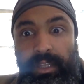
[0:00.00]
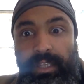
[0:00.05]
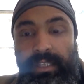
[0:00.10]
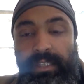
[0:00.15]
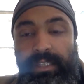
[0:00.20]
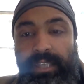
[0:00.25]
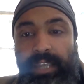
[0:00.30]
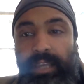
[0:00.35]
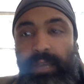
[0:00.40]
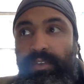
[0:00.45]

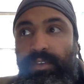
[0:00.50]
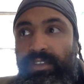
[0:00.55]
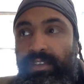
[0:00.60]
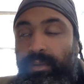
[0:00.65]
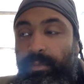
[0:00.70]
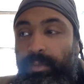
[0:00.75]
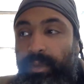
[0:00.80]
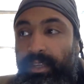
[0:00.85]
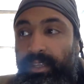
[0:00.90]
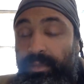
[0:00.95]
these cycles
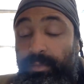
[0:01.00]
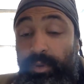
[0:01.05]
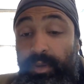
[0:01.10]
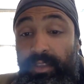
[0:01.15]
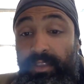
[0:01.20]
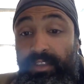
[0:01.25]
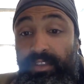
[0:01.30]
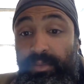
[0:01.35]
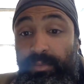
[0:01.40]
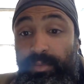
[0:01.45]
and based
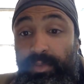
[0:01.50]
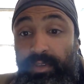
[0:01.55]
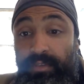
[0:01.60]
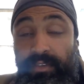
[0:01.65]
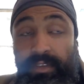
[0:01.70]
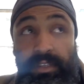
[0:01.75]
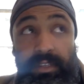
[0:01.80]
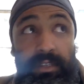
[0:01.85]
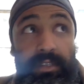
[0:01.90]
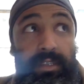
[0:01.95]
upon these
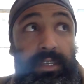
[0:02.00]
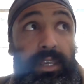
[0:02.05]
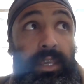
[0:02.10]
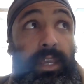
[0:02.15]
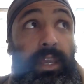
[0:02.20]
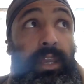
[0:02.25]
observances.